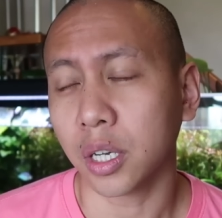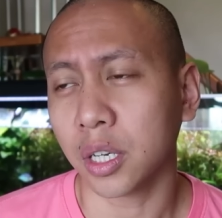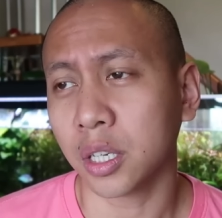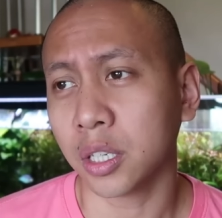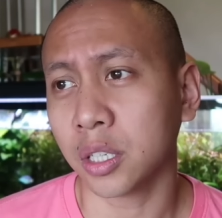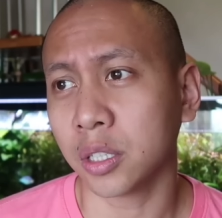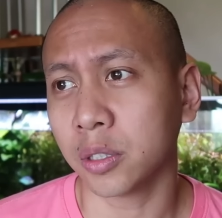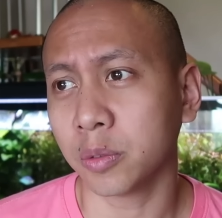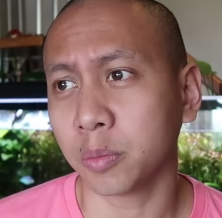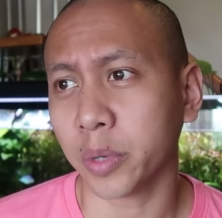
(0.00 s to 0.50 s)

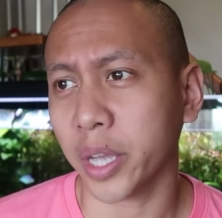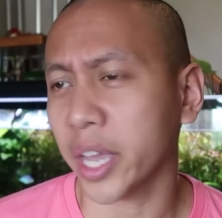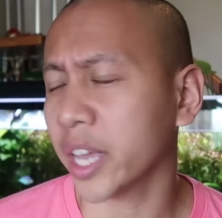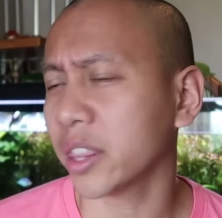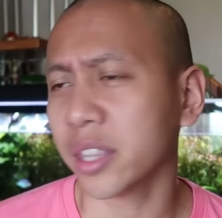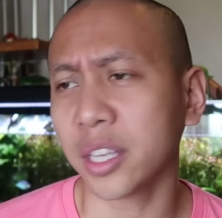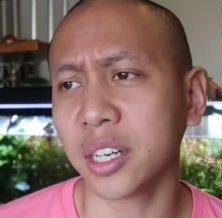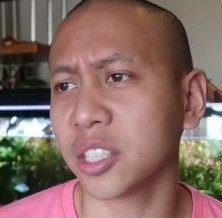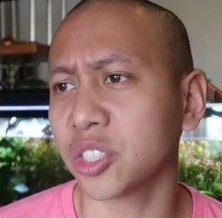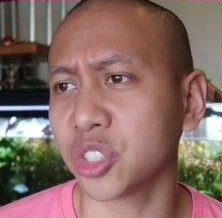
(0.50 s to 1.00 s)

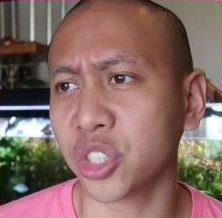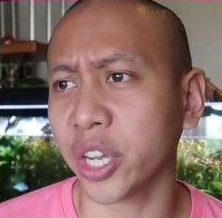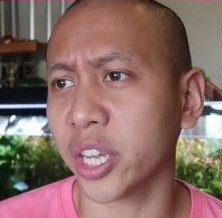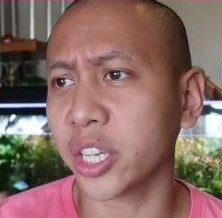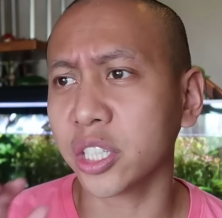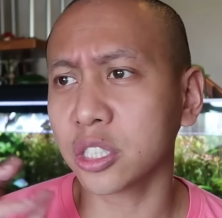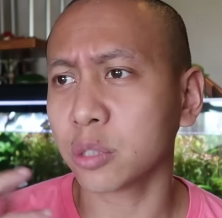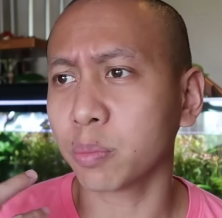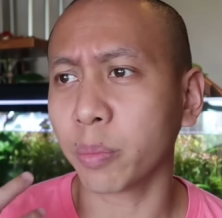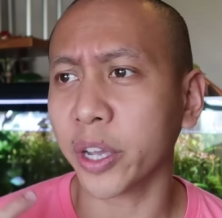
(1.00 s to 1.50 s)
And then it
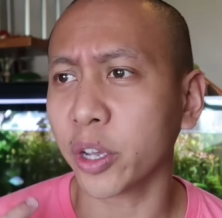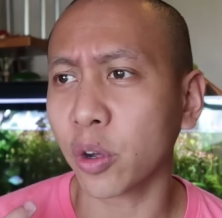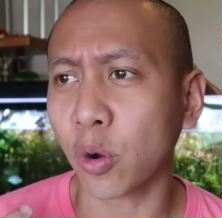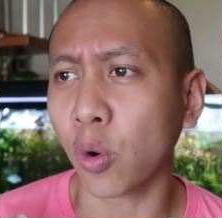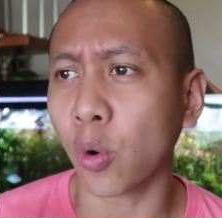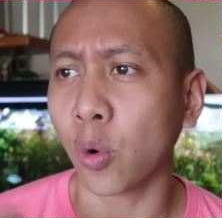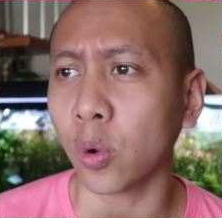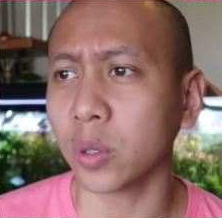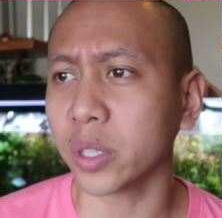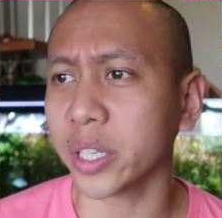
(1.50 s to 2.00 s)
changed my
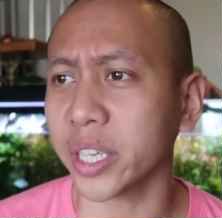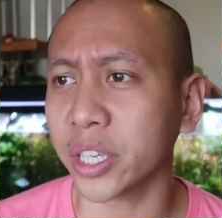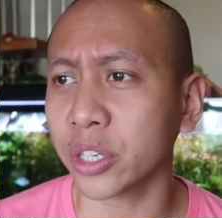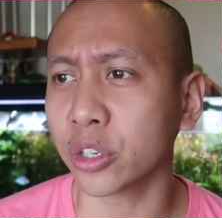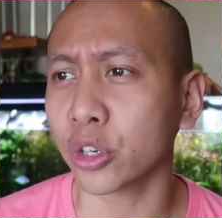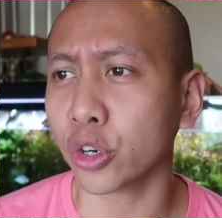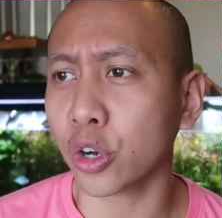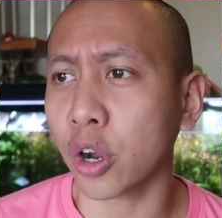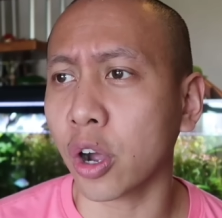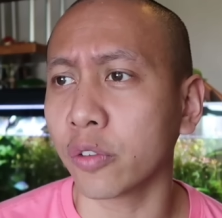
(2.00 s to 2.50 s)
whole
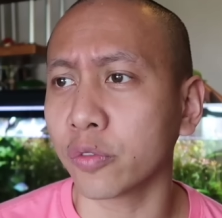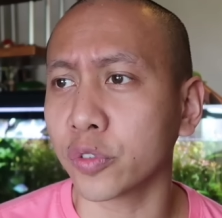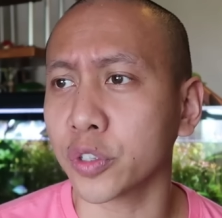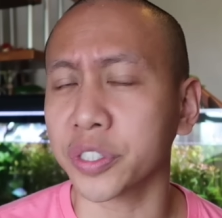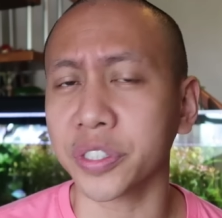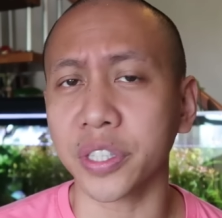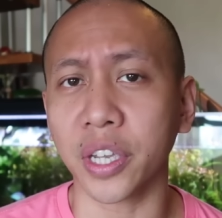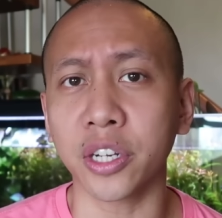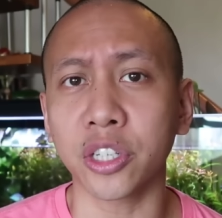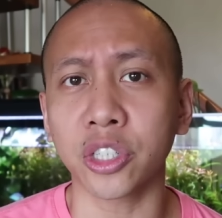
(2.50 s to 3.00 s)
inner
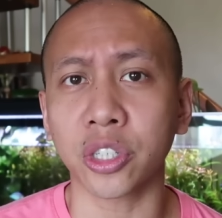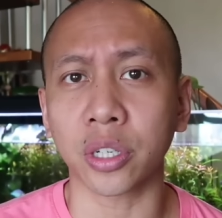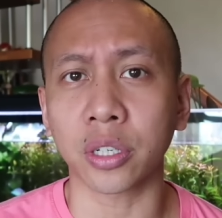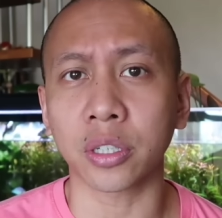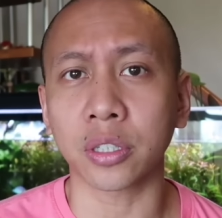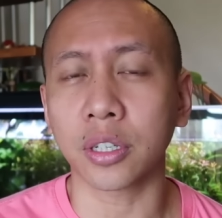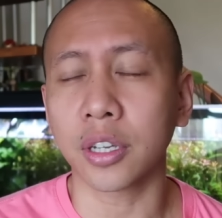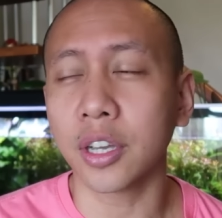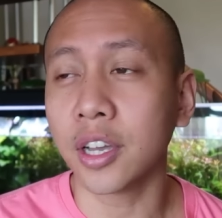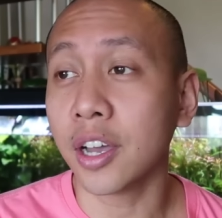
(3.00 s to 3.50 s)

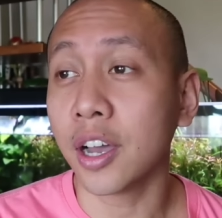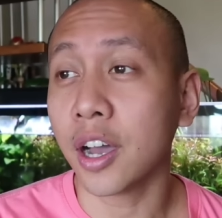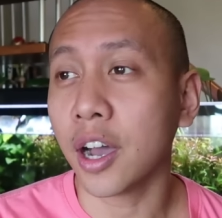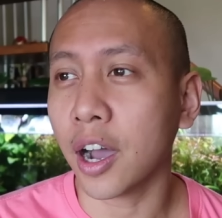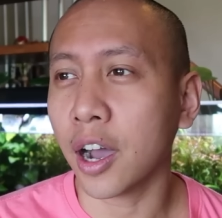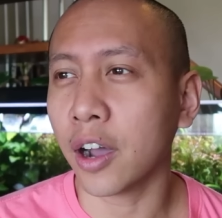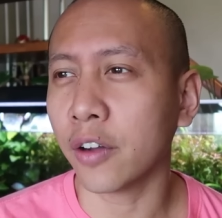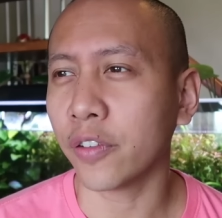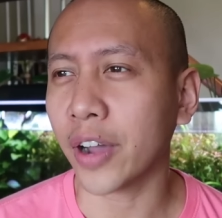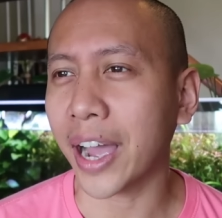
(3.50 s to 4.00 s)
conversation
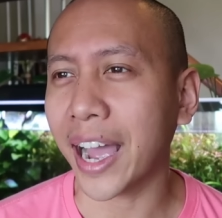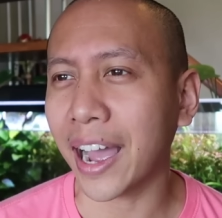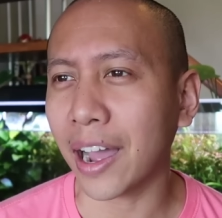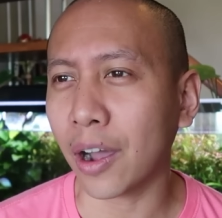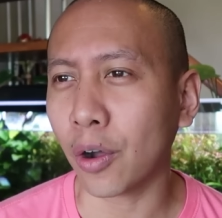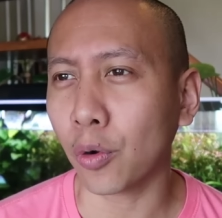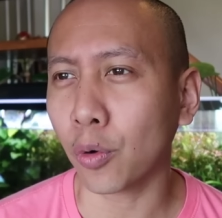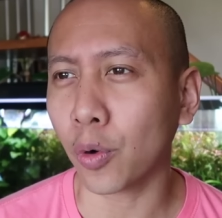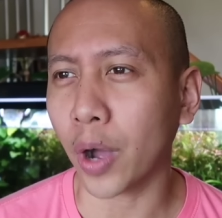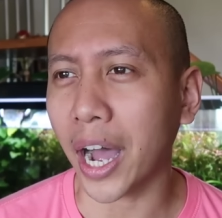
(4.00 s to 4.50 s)
of
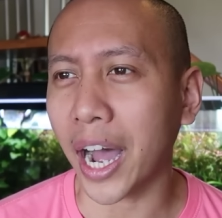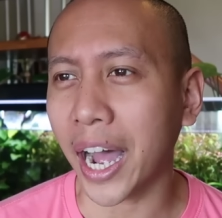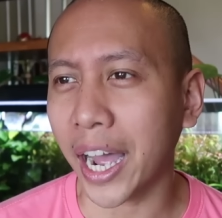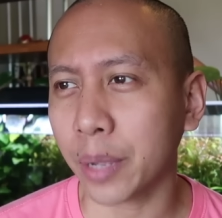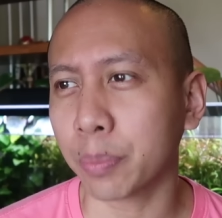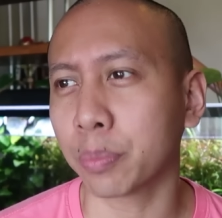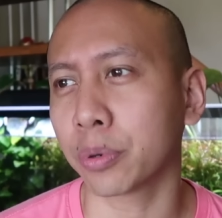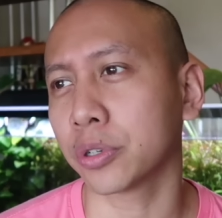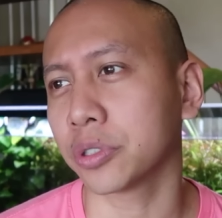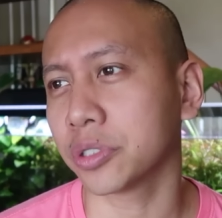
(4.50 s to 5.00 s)
how
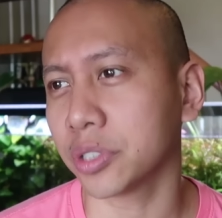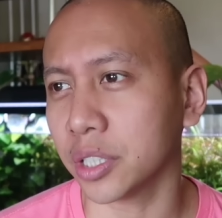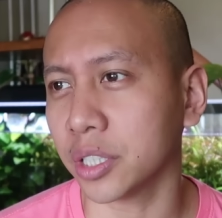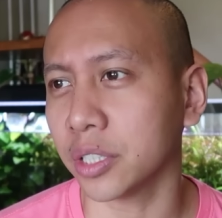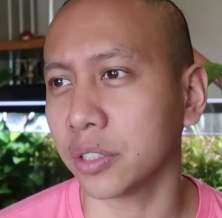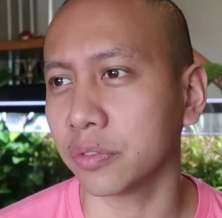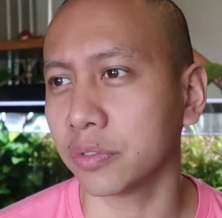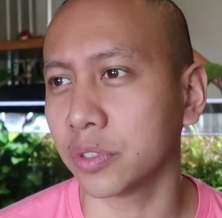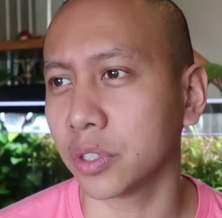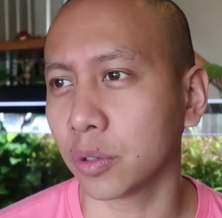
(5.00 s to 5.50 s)
I
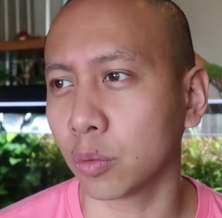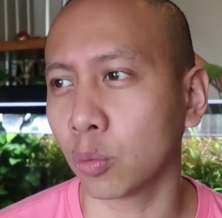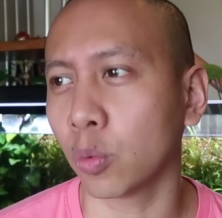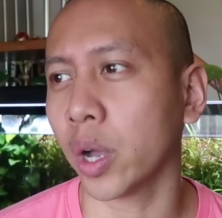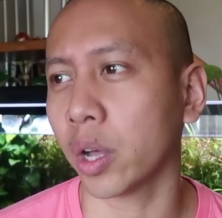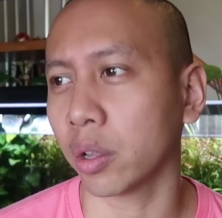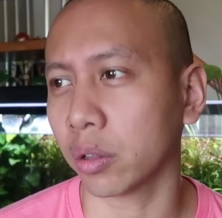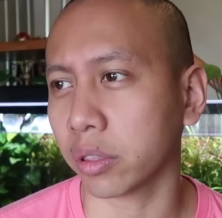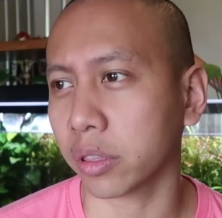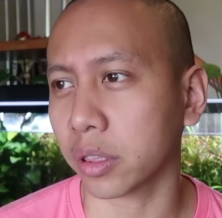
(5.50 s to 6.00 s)
perceived
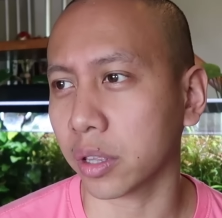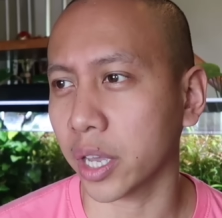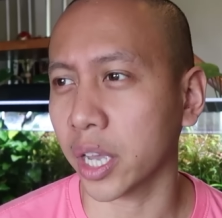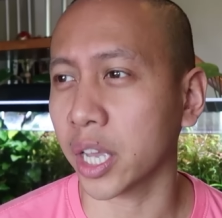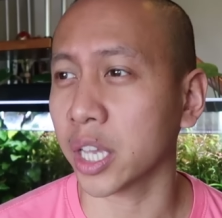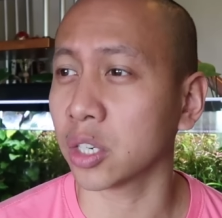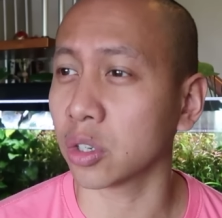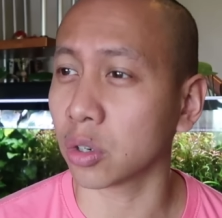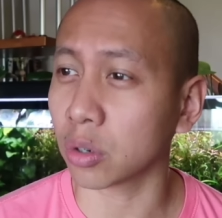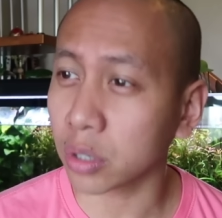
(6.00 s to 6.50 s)
wealth
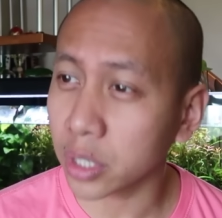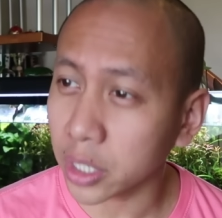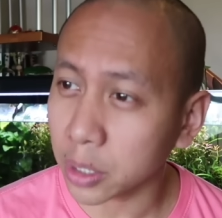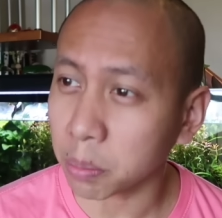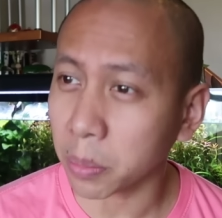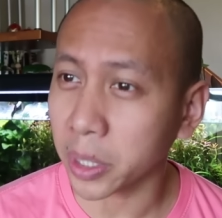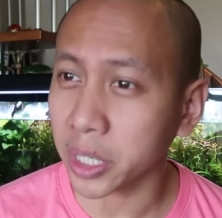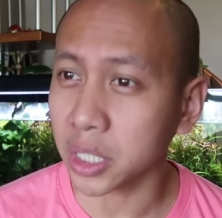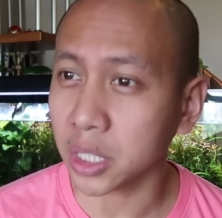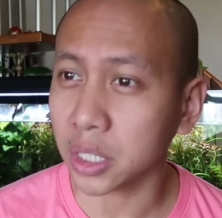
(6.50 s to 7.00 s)
and
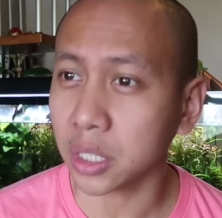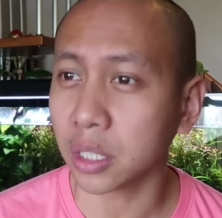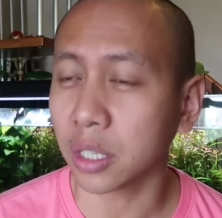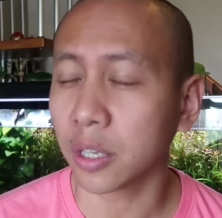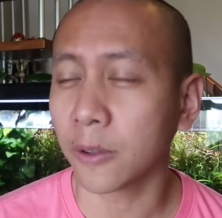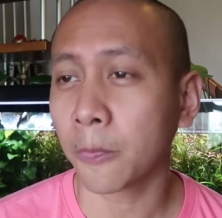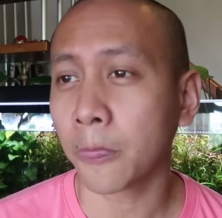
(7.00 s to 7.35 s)
earning money